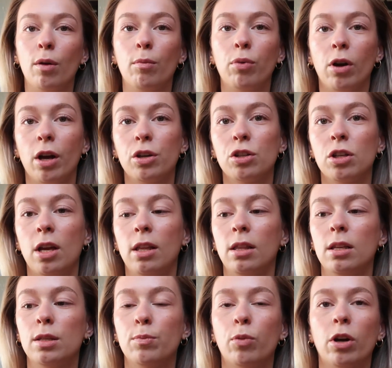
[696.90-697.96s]
the brush, and
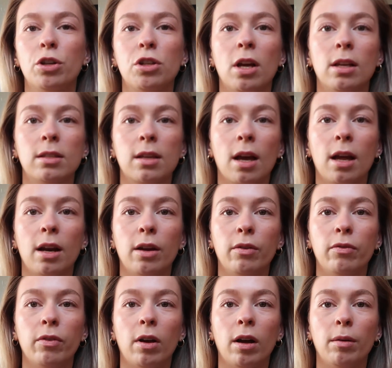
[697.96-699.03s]
this brush has kind
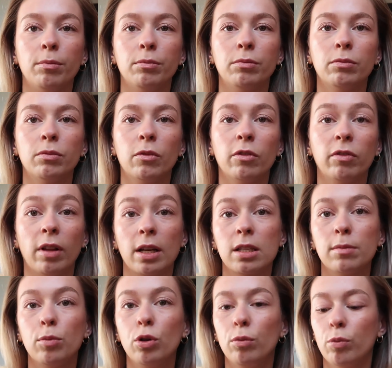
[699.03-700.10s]
of
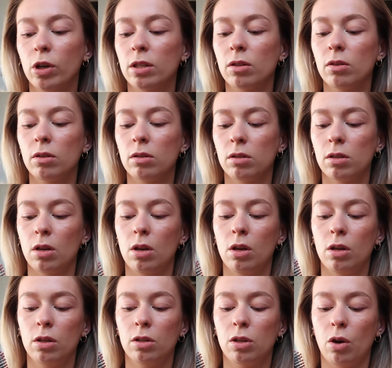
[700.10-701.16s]
flexible bristles,
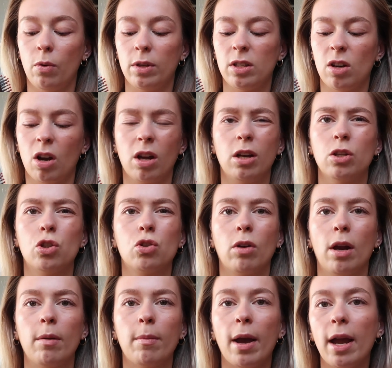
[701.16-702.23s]
so it's not gonna
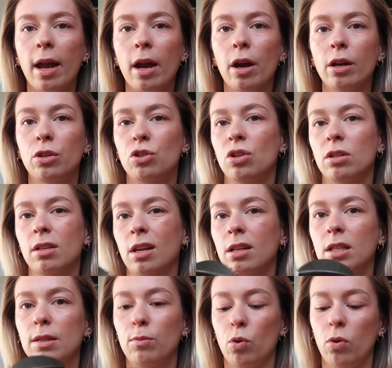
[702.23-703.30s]
straighten my hair, it's just
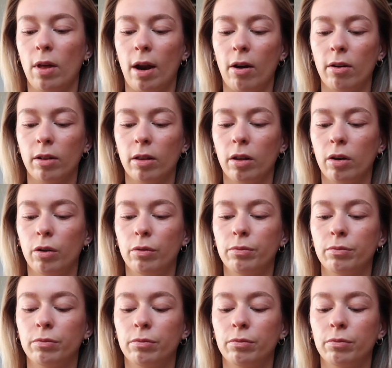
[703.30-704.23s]
gonna smooth out a little.